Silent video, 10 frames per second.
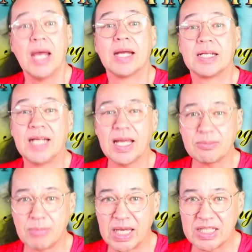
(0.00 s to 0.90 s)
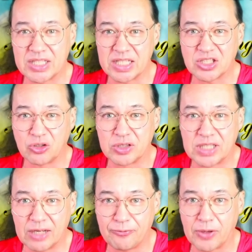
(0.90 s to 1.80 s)
That makes it so
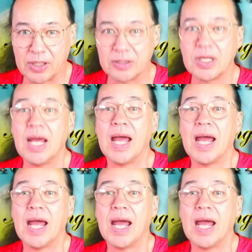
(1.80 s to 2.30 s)
different